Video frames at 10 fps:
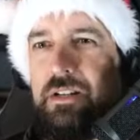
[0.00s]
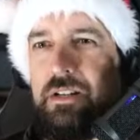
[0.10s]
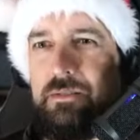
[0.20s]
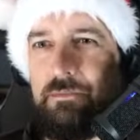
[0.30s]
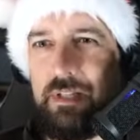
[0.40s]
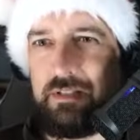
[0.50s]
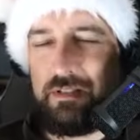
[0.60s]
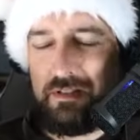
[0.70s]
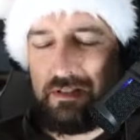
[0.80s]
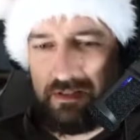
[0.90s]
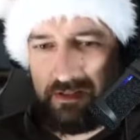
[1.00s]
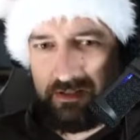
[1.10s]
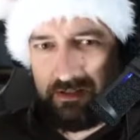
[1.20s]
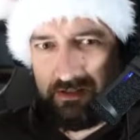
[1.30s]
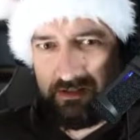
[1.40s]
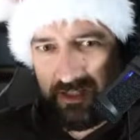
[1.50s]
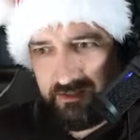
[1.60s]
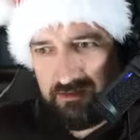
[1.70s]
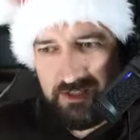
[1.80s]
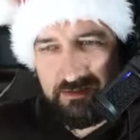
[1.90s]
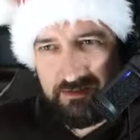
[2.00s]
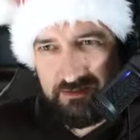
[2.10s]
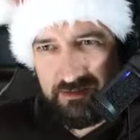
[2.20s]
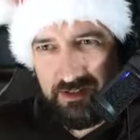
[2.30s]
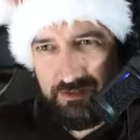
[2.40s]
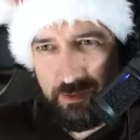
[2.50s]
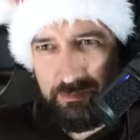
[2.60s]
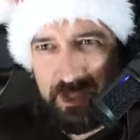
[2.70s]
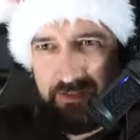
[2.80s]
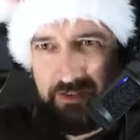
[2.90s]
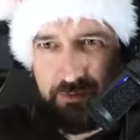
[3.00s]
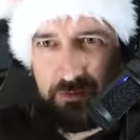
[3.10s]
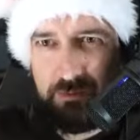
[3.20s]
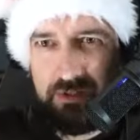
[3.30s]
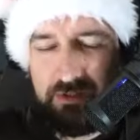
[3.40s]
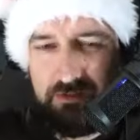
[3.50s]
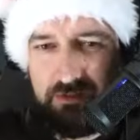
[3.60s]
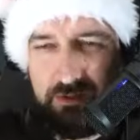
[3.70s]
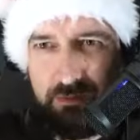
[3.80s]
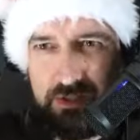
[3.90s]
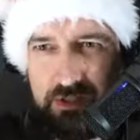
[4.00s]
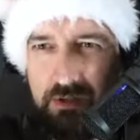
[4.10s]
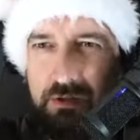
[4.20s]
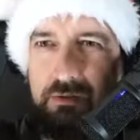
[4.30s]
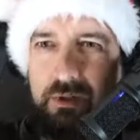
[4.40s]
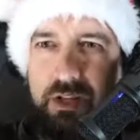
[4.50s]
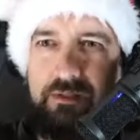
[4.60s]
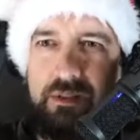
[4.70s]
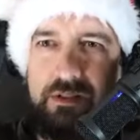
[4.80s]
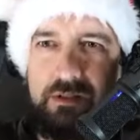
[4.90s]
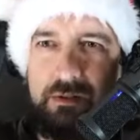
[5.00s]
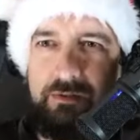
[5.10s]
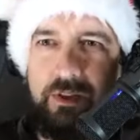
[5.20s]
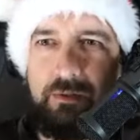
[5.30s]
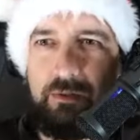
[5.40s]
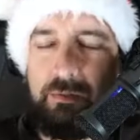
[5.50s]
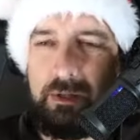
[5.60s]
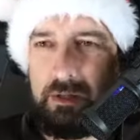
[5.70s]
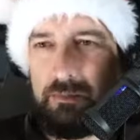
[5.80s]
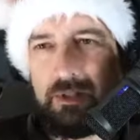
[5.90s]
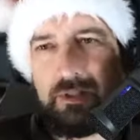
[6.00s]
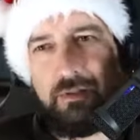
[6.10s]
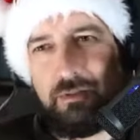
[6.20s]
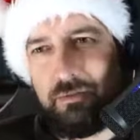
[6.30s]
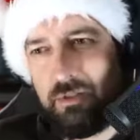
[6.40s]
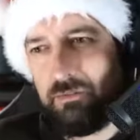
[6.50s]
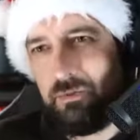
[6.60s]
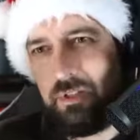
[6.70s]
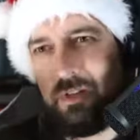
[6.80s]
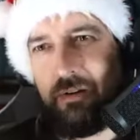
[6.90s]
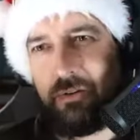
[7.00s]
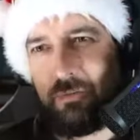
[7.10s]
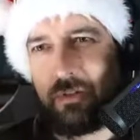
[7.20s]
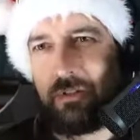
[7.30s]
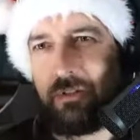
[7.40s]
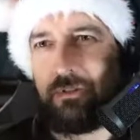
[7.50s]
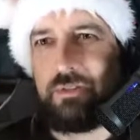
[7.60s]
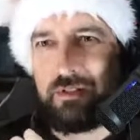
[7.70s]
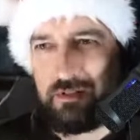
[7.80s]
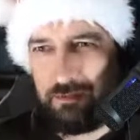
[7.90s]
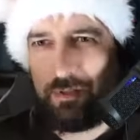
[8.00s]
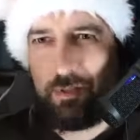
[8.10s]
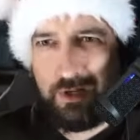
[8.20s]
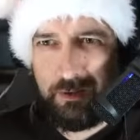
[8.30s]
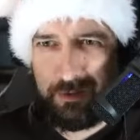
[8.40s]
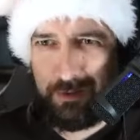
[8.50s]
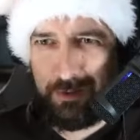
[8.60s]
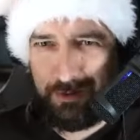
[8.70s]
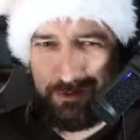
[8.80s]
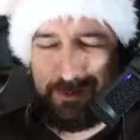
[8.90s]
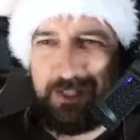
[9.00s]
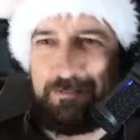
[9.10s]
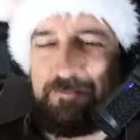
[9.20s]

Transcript: But like, and if you apply the formula, you will see, oh, we have risks of out of memory. But no, our workload is, we know our workload, right?